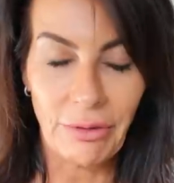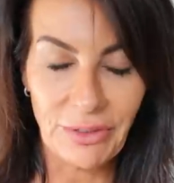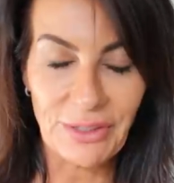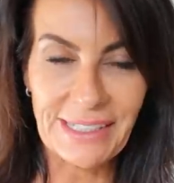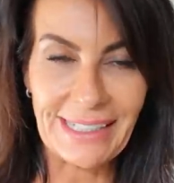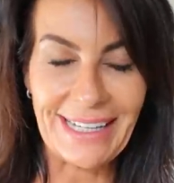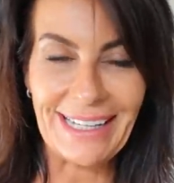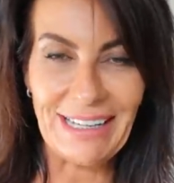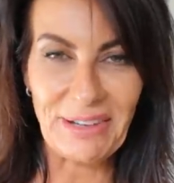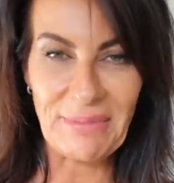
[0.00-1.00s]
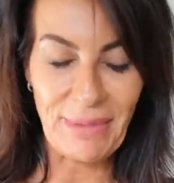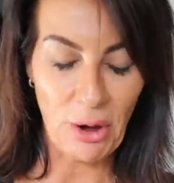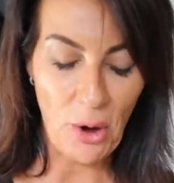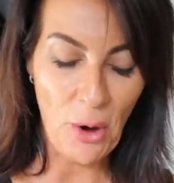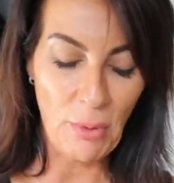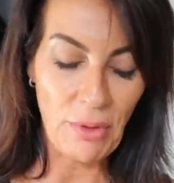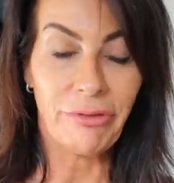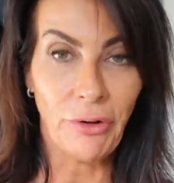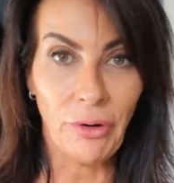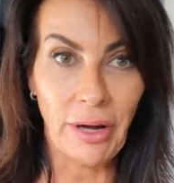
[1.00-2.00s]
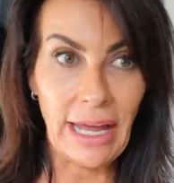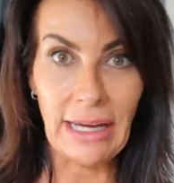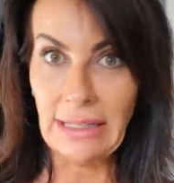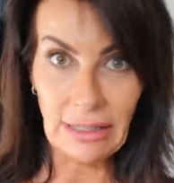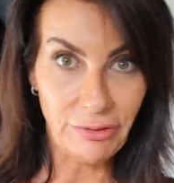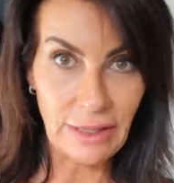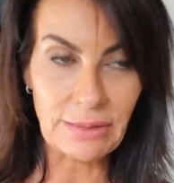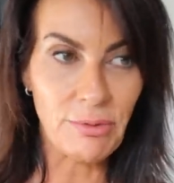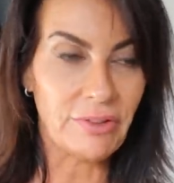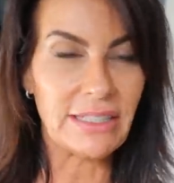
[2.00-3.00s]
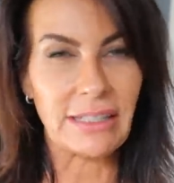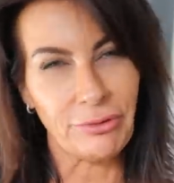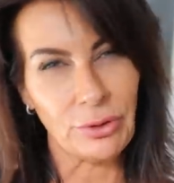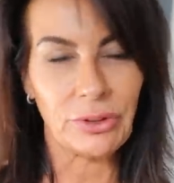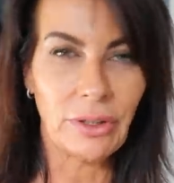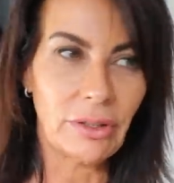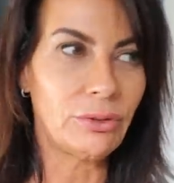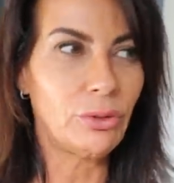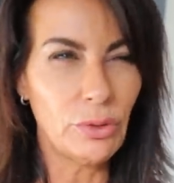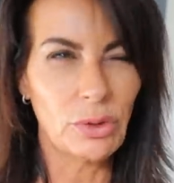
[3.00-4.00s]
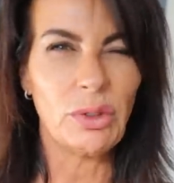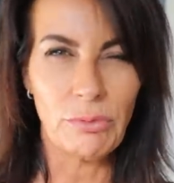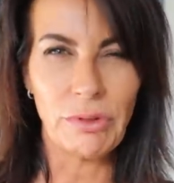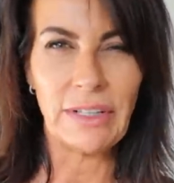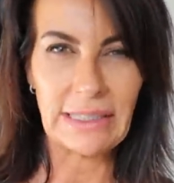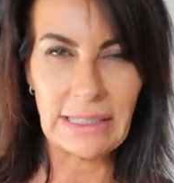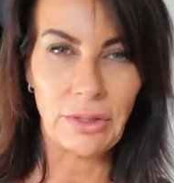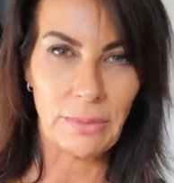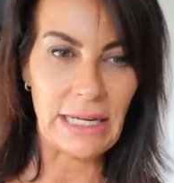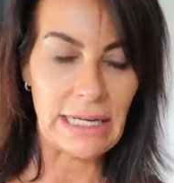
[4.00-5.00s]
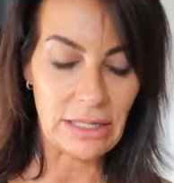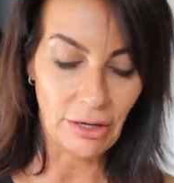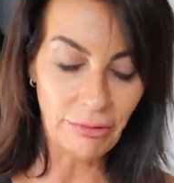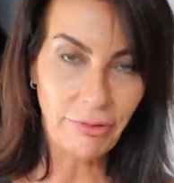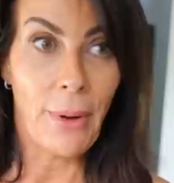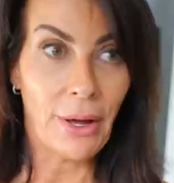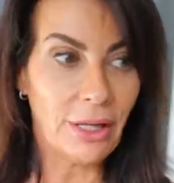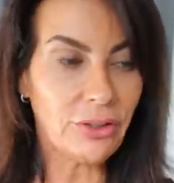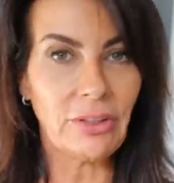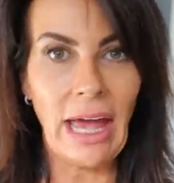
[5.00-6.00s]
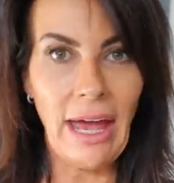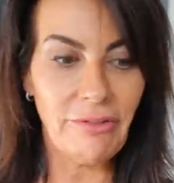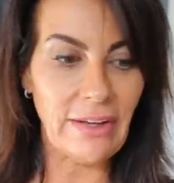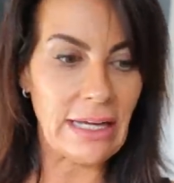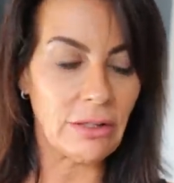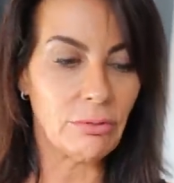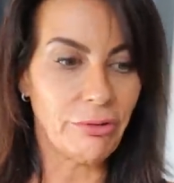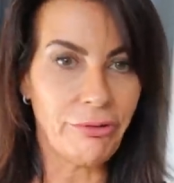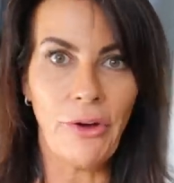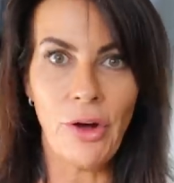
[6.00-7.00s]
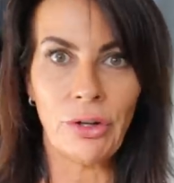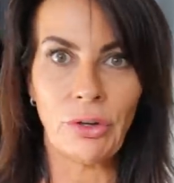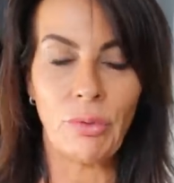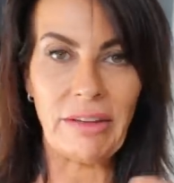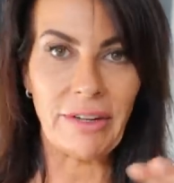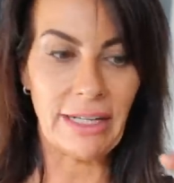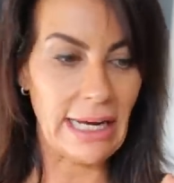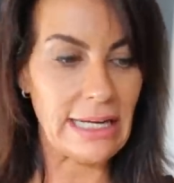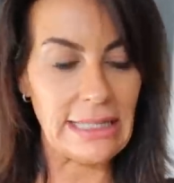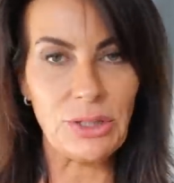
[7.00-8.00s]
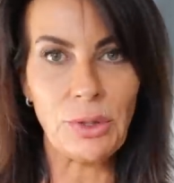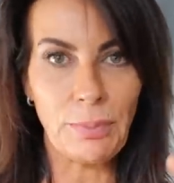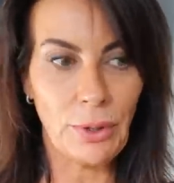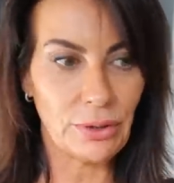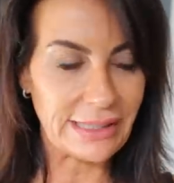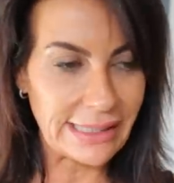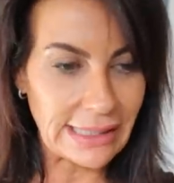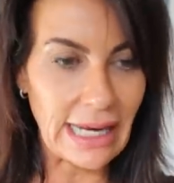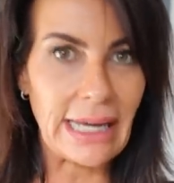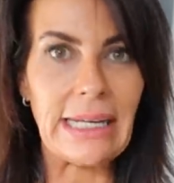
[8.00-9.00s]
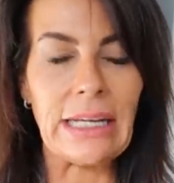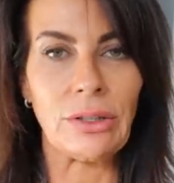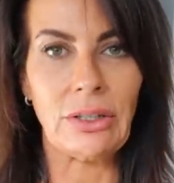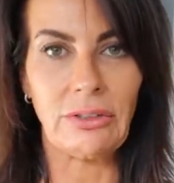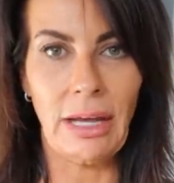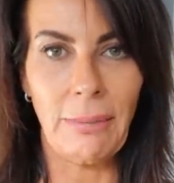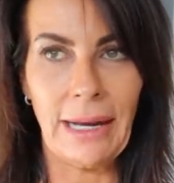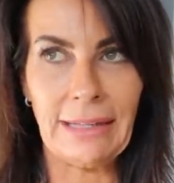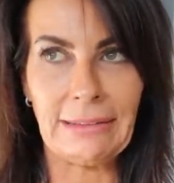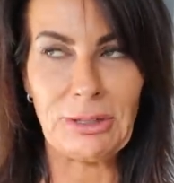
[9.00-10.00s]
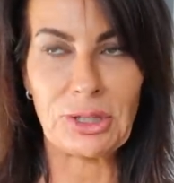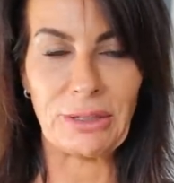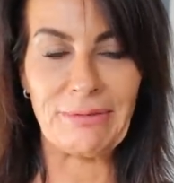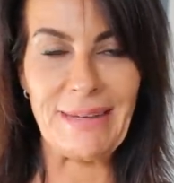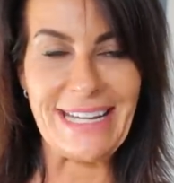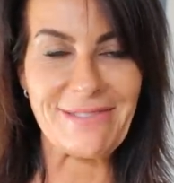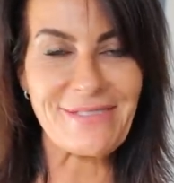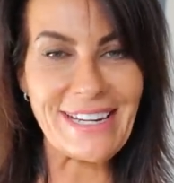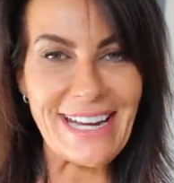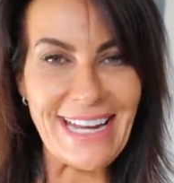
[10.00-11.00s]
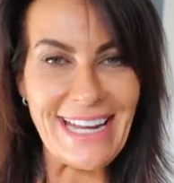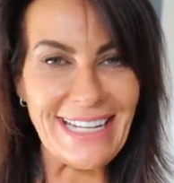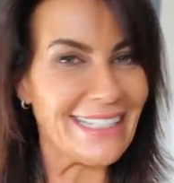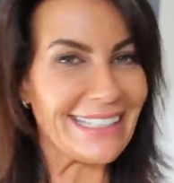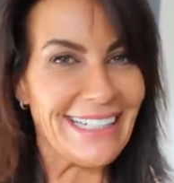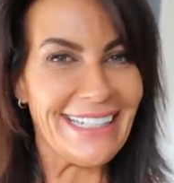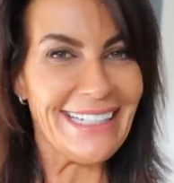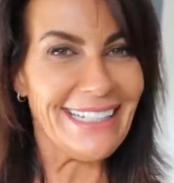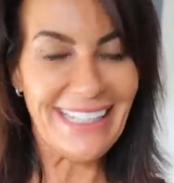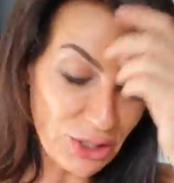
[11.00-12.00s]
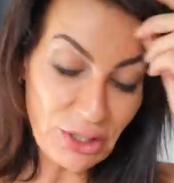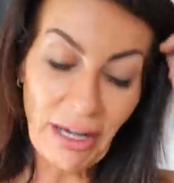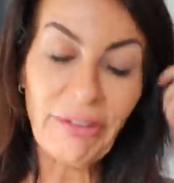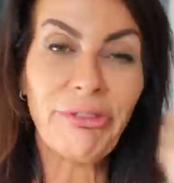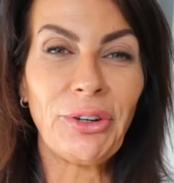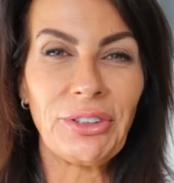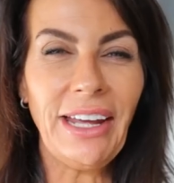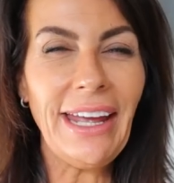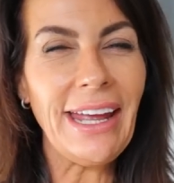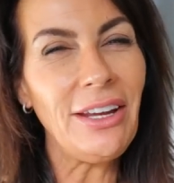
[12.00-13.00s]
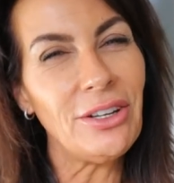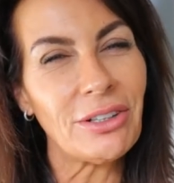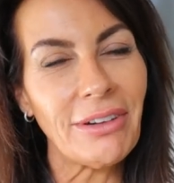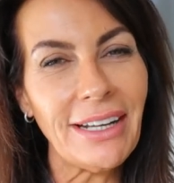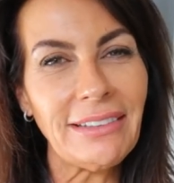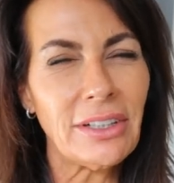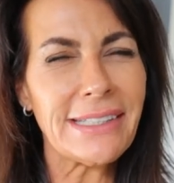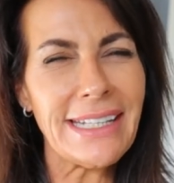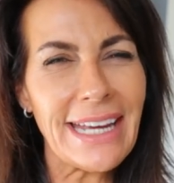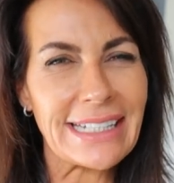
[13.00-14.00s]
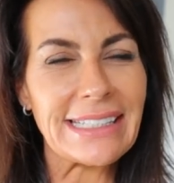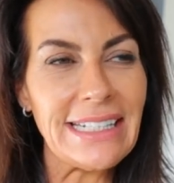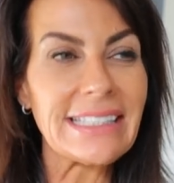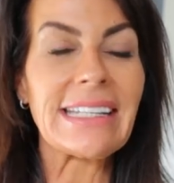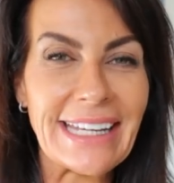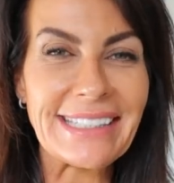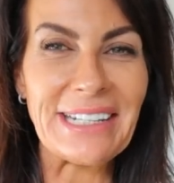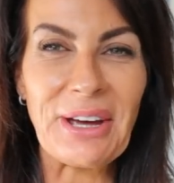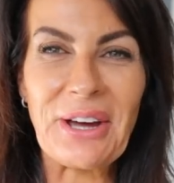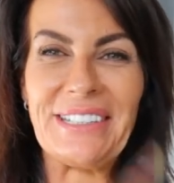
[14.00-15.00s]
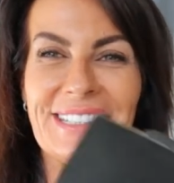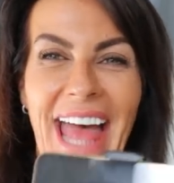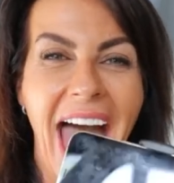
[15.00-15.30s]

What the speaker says: obviously leaving my home for a Netflix movies. I thought, oh, 2 good movies gonna be enough. But having the phone without without any support, sliding on the tablet drove me crazy. So I thought, hey, you know what? Does he exist? Yes, he does.